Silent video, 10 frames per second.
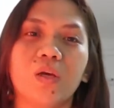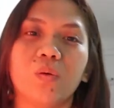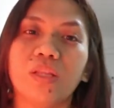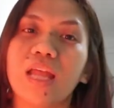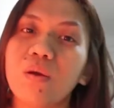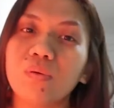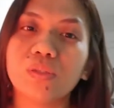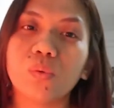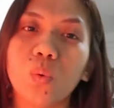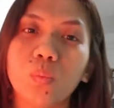When I was
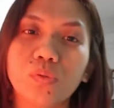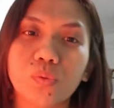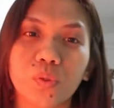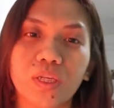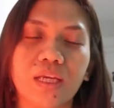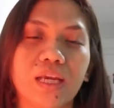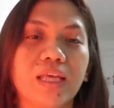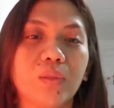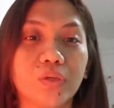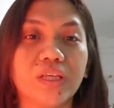homeschooling
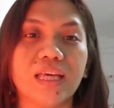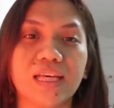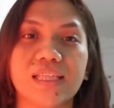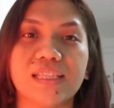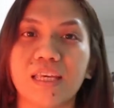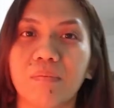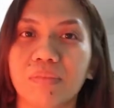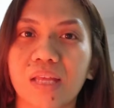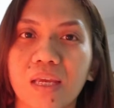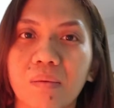and working at the same
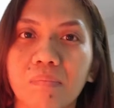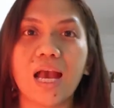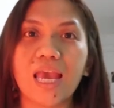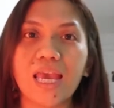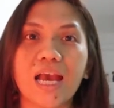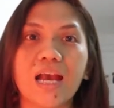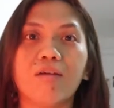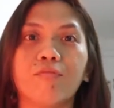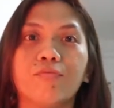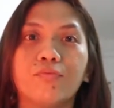time, I
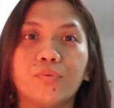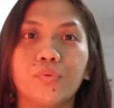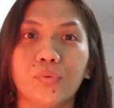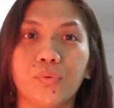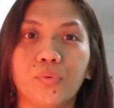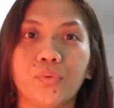have to know